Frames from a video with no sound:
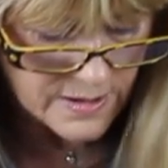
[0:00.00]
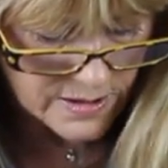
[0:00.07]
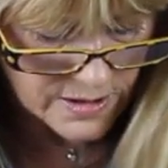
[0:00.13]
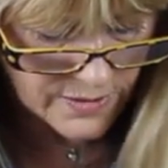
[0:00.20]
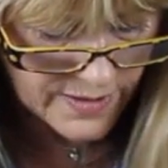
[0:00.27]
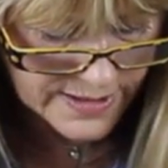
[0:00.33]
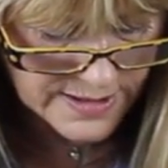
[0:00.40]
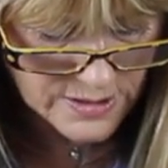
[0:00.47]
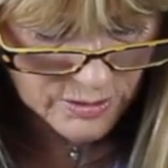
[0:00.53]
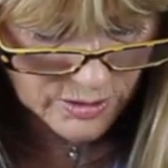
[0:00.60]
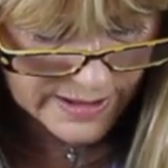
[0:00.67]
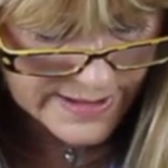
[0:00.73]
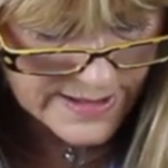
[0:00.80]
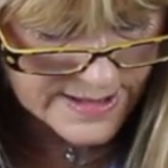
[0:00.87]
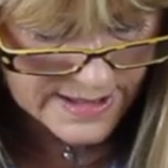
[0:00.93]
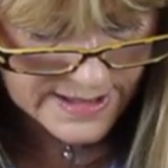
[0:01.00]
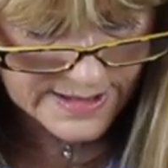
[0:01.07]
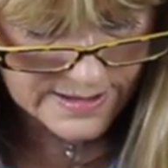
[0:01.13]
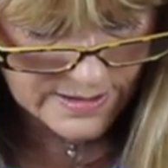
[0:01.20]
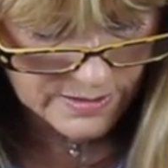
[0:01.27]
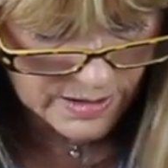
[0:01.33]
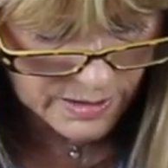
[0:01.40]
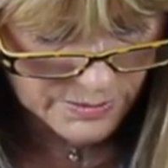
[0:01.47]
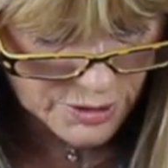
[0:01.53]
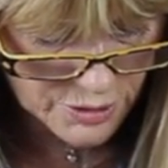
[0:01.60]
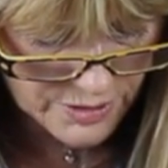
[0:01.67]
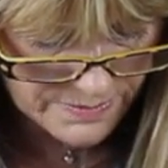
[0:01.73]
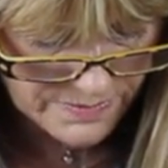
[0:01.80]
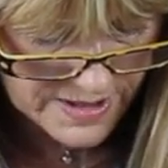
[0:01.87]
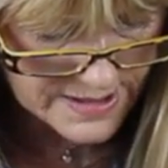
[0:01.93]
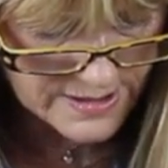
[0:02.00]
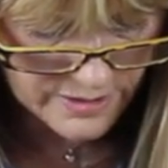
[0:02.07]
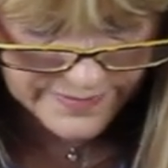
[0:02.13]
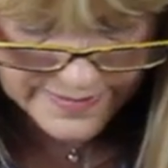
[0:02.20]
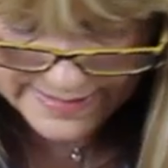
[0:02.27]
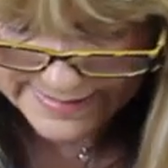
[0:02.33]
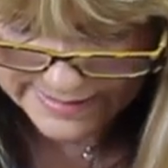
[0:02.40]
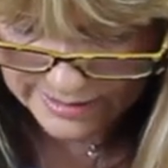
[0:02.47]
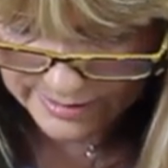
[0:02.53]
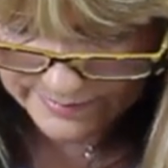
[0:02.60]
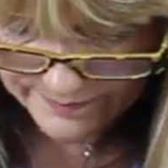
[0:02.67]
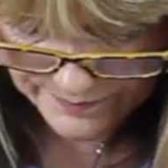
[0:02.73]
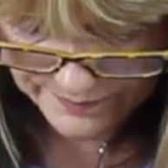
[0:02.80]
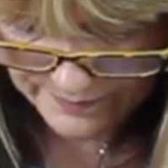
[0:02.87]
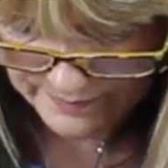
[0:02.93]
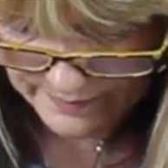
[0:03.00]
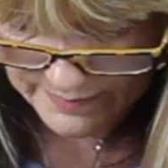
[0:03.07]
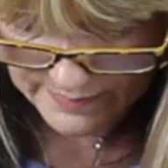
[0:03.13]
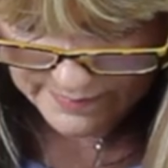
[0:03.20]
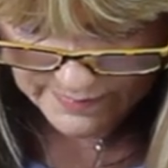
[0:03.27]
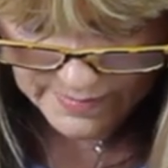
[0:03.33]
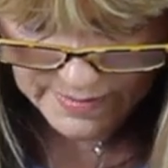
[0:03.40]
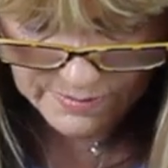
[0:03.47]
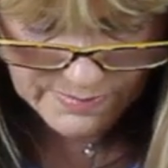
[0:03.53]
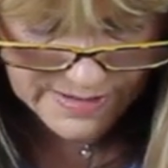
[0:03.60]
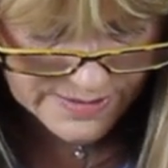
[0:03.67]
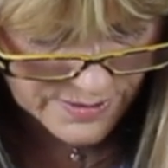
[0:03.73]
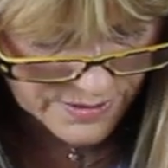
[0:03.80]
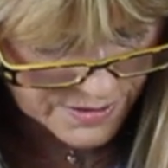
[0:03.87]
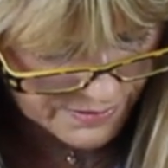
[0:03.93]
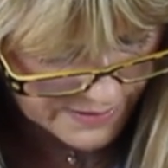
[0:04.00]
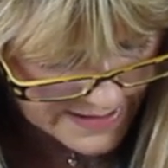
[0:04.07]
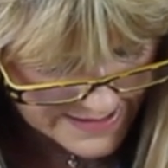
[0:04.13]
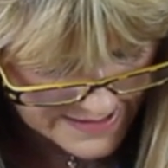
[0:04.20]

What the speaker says: So that is all I did. I would trim this off a little, make the 3